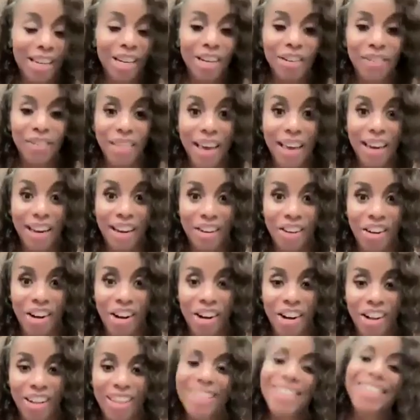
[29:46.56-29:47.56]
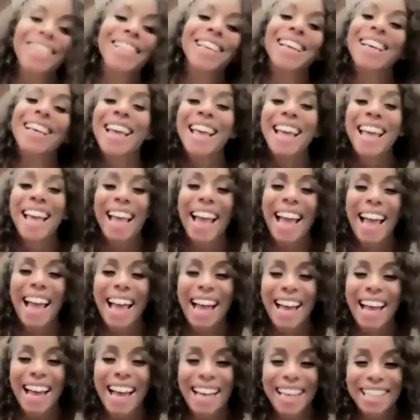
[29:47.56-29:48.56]
if you can hear that at all.
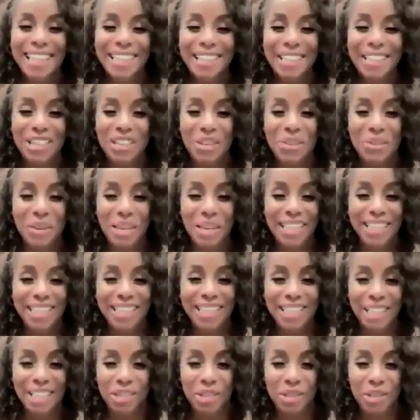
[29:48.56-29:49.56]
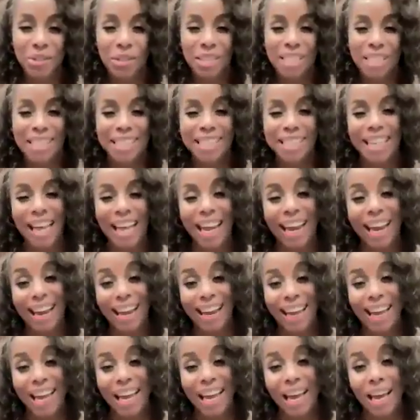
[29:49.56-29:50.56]
And you're going to
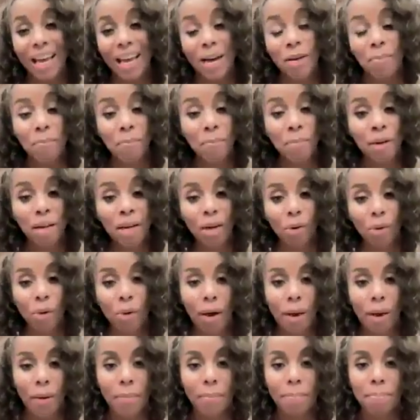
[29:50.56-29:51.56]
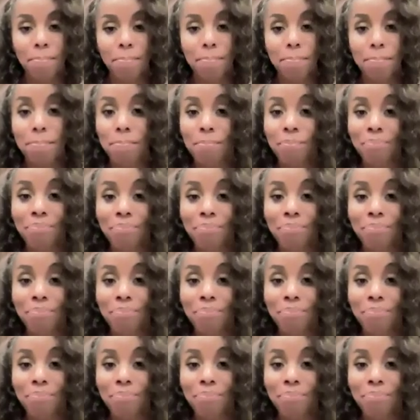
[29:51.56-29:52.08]
say M or